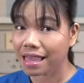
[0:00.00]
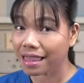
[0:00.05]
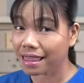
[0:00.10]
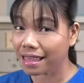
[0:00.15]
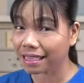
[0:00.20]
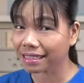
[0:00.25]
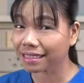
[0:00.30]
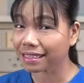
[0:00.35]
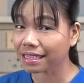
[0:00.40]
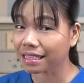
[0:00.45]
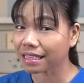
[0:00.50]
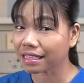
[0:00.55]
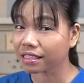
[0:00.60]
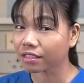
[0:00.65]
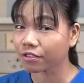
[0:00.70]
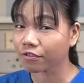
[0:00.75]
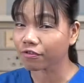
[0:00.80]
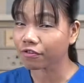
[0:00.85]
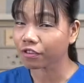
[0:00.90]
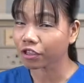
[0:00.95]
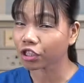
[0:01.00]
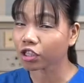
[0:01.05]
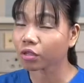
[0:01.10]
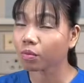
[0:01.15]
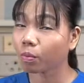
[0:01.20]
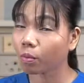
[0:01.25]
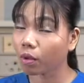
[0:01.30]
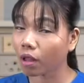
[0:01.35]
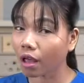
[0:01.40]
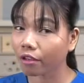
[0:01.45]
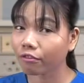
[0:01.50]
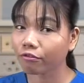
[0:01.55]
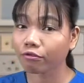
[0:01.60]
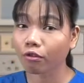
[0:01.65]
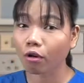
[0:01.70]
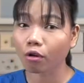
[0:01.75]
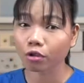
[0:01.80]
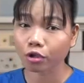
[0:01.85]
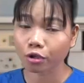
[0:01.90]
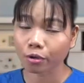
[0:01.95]
This insufficient blood
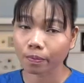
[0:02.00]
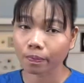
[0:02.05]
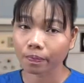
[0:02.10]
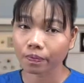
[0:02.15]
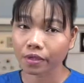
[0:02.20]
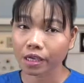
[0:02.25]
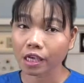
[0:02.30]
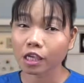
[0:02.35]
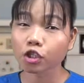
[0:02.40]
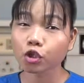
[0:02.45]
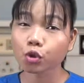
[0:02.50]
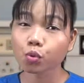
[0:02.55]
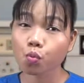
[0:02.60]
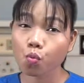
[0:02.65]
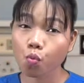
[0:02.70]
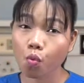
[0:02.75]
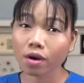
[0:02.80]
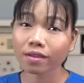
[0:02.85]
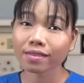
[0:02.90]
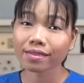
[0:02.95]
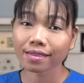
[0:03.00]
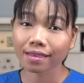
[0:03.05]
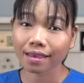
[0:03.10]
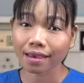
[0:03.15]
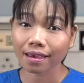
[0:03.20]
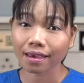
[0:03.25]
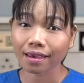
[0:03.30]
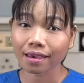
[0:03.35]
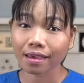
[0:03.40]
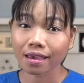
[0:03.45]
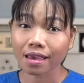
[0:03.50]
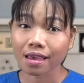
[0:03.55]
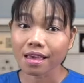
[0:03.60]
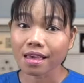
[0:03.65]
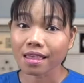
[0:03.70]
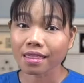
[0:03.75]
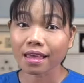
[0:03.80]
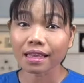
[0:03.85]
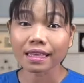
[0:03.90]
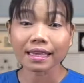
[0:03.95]
volume is one thing
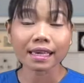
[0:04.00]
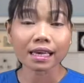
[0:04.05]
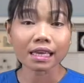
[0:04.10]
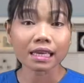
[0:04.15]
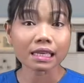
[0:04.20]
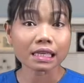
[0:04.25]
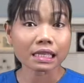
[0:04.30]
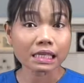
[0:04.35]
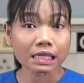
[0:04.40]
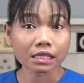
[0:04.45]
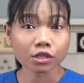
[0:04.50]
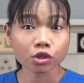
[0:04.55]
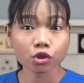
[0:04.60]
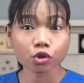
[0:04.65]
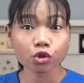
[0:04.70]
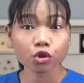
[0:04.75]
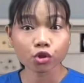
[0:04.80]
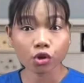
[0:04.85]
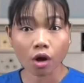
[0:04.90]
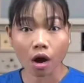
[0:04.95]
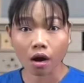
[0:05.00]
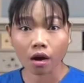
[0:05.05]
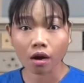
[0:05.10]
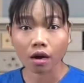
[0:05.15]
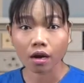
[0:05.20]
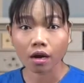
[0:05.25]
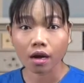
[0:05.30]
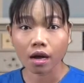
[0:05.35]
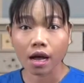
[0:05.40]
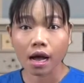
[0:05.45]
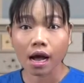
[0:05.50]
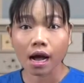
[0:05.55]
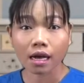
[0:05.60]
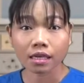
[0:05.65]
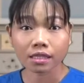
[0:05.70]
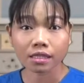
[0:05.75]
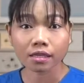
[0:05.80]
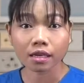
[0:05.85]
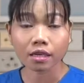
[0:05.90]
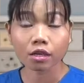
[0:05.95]
that can lead to shock,
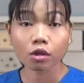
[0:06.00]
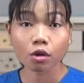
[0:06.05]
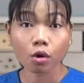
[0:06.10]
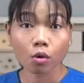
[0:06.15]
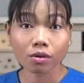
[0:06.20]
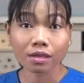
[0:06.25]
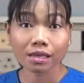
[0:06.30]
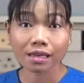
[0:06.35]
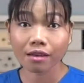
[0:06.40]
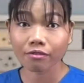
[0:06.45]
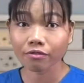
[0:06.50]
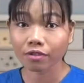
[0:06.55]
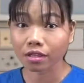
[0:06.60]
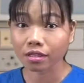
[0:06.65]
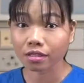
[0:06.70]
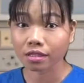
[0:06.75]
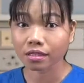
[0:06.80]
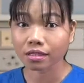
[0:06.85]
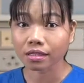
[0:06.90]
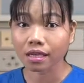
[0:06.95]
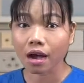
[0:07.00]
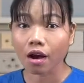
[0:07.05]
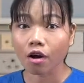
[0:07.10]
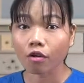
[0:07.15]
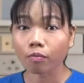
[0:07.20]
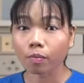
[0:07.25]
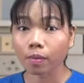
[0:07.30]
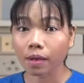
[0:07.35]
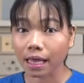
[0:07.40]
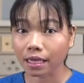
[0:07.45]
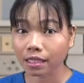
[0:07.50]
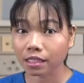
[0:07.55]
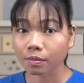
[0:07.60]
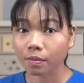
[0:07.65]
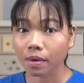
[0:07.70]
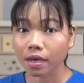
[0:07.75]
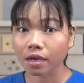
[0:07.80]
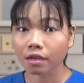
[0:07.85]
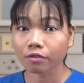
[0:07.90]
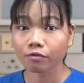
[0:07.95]
as can low levels of
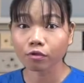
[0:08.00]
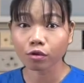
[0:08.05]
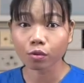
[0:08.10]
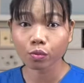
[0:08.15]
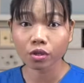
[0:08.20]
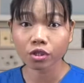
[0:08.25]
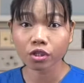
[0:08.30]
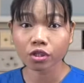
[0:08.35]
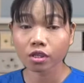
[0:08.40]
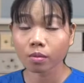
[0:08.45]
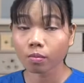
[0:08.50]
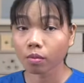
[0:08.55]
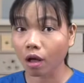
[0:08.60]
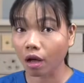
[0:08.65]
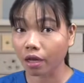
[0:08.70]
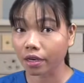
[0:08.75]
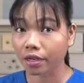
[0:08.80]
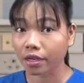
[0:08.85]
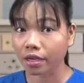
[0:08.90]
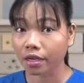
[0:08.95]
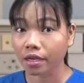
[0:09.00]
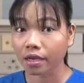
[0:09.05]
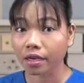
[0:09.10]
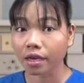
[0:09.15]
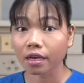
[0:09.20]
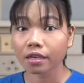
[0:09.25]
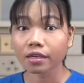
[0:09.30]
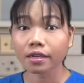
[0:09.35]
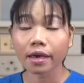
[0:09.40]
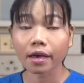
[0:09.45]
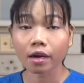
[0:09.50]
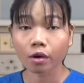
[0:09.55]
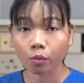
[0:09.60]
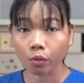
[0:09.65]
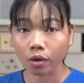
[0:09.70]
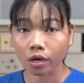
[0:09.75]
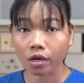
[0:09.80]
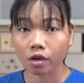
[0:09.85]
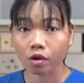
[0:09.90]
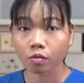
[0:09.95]
plasma and fluids in the blood and
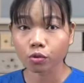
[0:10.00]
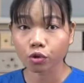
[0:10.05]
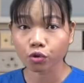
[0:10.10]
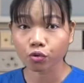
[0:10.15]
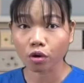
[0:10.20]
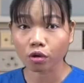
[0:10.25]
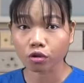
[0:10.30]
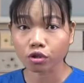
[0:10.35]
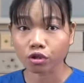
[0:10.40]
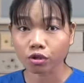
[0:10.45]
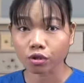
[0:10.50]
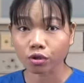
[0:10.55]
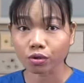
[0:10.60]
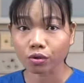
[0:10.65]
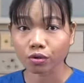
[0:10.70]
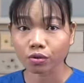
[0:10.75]
airway obstruction.